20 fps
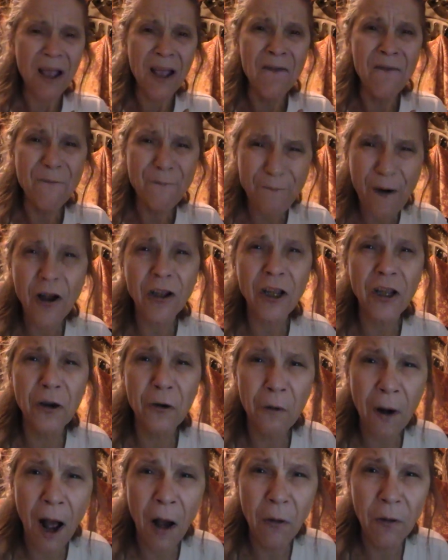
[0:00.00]
and
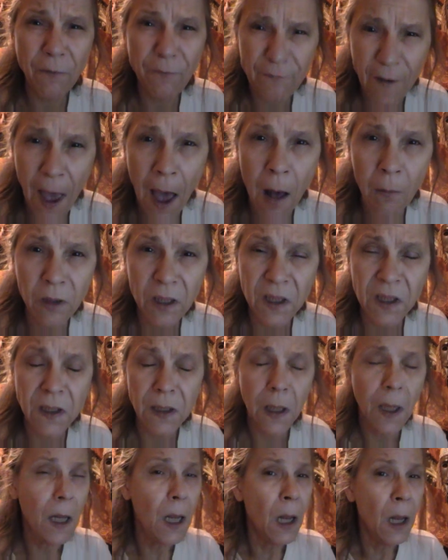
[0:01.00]
fucking around with
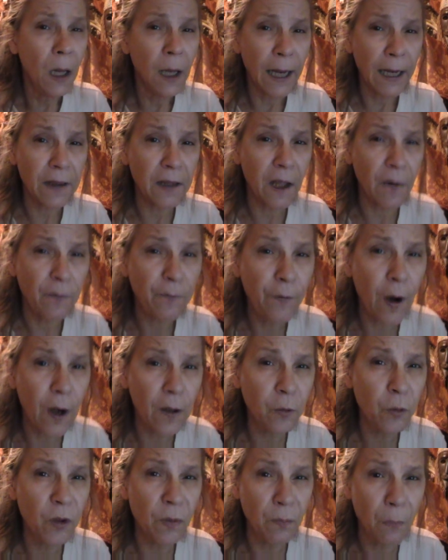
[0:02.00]
families like they
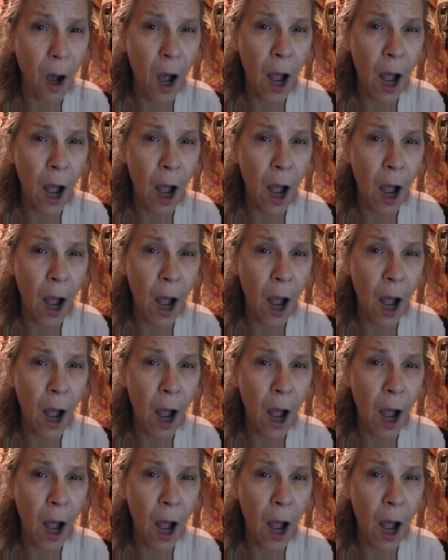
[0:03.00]
fucked with